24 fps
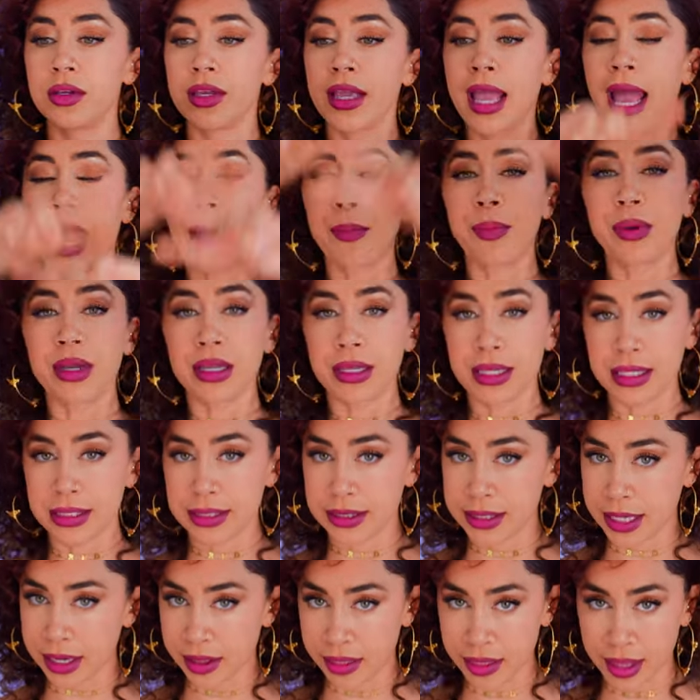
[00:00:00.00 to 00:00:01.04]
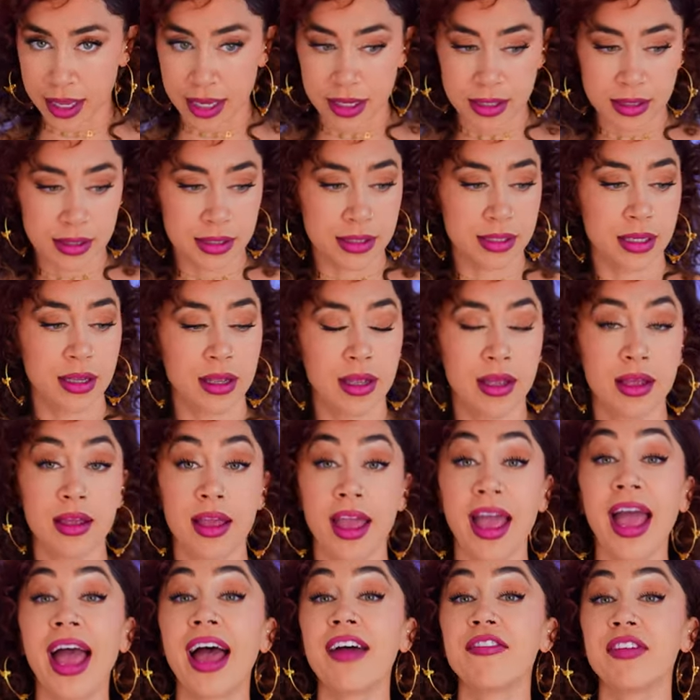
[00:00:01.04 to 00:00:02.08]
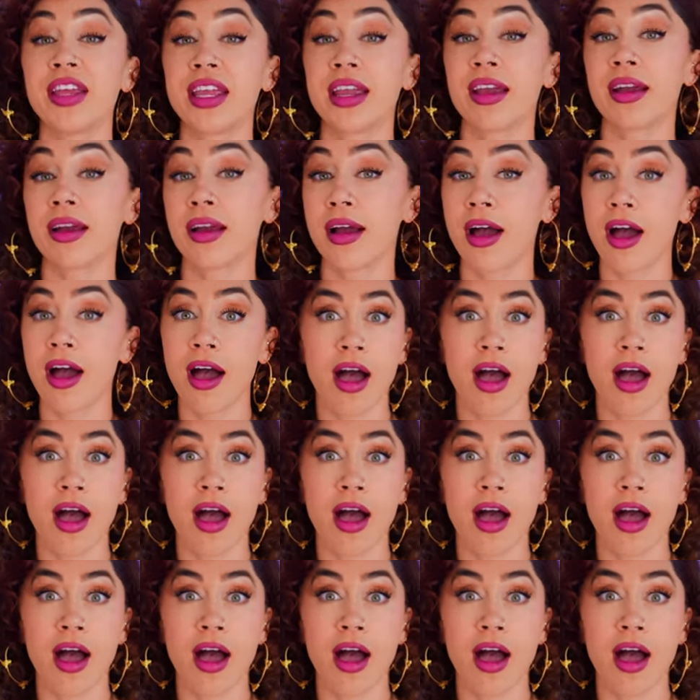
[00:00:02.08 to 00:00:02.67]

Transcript: capitalistic things, having